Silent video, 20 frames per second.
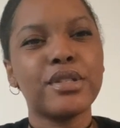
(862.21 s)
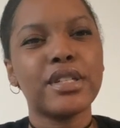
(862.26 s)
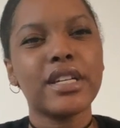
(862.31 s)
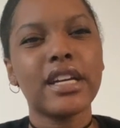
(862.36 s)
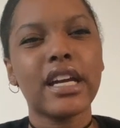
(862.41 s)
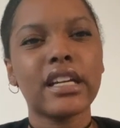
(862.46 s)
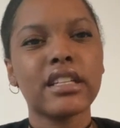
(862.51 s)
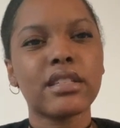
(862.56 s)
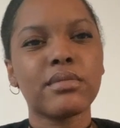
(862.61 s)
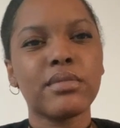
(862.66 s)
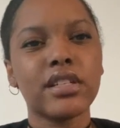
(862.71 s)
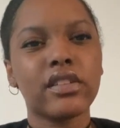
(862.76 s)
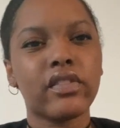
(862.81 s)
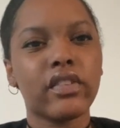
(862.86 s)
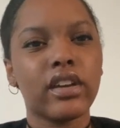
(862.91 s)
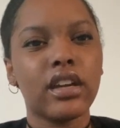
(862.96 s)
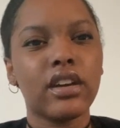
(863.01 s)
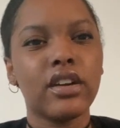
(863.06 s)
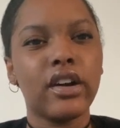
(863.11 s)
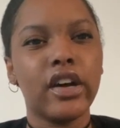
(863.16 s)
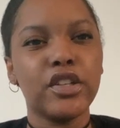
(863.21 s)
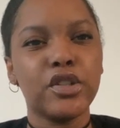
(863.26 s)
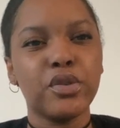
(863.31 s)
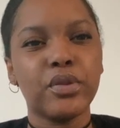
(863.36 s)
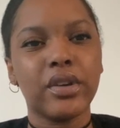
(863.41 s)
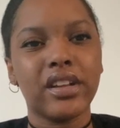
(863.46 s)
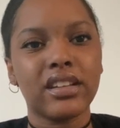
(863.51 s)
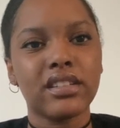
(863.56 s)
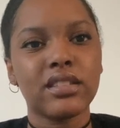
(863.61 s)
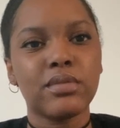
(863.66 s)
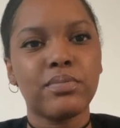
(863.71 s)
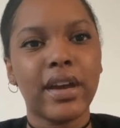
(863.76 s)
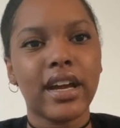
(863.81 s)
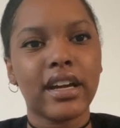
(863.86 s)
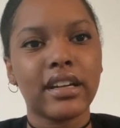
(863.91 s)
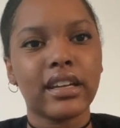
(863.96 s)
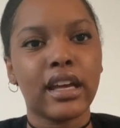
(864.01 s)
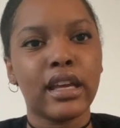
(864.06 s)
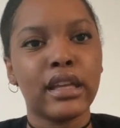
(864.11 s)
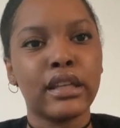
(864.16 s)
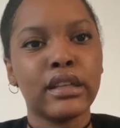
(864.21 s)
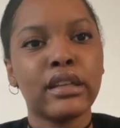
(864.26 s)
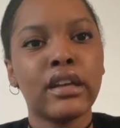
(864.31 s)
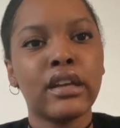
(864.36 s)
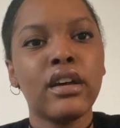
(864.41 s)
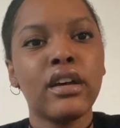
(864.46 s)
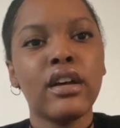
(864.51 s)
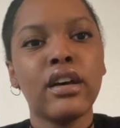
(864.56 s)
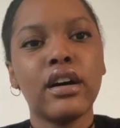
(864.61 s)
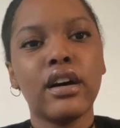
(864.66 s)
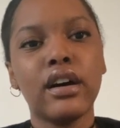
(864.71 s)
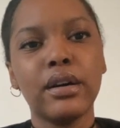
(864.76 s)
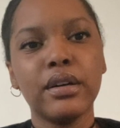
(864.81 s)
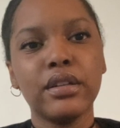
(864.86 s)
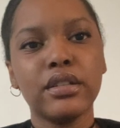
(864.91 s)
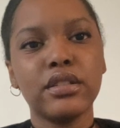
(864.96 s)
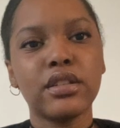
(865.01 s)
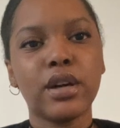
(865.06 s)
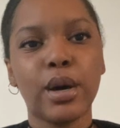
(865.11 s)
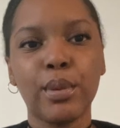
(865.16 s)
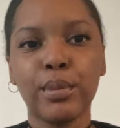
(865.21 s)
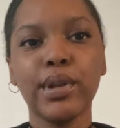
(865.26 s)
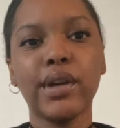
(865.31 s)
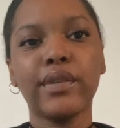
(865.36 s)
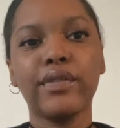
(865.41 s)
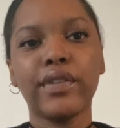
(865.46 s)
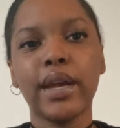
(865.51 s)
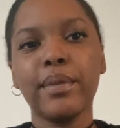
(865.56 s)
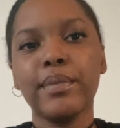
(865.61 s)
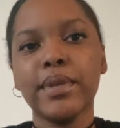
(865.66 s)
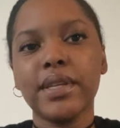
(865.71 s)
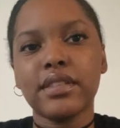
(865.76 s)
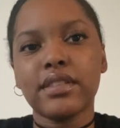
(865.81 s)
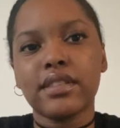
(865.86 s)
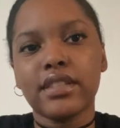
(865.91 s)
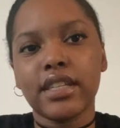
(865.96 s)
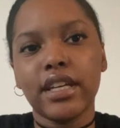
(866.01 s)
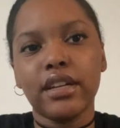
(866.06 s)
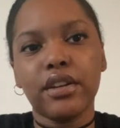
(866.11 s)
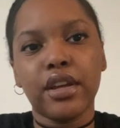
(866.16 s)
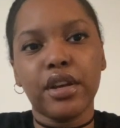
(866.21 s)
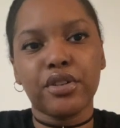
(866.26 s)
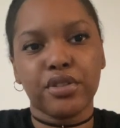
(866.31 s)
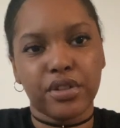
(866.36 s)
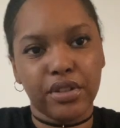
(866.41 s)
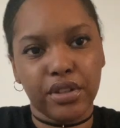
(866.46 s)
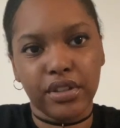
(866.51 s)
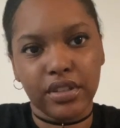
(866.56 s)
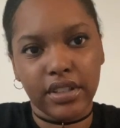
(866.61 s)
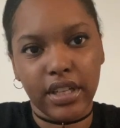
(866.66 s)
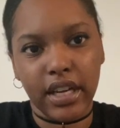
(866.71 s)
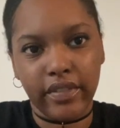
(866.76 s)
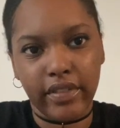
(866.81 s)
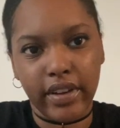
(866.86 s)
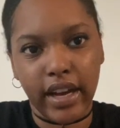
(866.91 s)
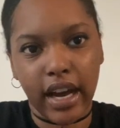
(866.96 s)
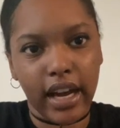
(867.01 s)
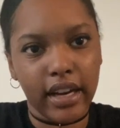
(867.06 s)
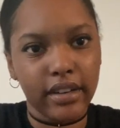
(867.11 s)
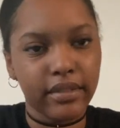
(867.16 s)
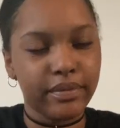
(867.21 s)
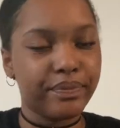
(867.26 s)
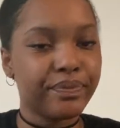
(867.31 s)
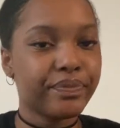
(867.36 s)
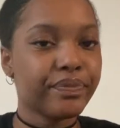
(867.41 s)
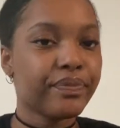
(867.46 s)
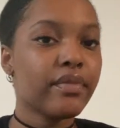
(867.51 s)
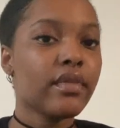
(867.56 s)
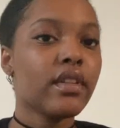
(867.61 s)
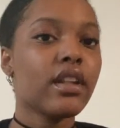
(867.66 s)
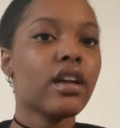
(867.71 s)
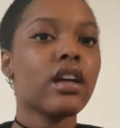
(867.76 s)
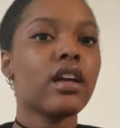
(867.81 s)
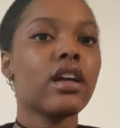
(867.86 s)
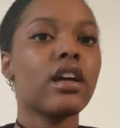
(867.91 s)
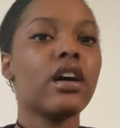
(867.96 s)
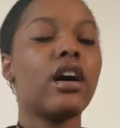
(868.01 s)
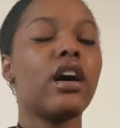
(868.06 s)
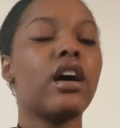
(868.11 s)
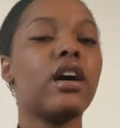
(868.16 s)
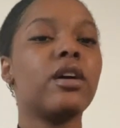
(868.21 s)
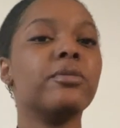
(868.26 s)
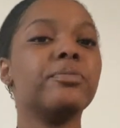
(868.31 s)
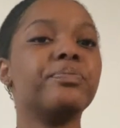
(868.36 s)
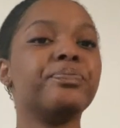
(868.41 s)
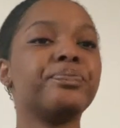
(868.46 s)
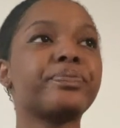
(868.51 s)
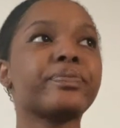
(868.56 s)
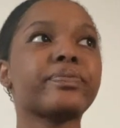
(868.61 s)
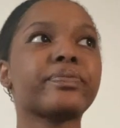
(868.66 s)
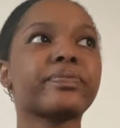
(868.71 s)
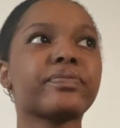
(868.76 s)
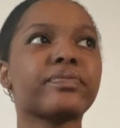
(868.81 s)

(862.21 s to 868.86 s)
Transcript: She got as much of an ego as you would expect as a Tumblr famous teenage girl to have gotten.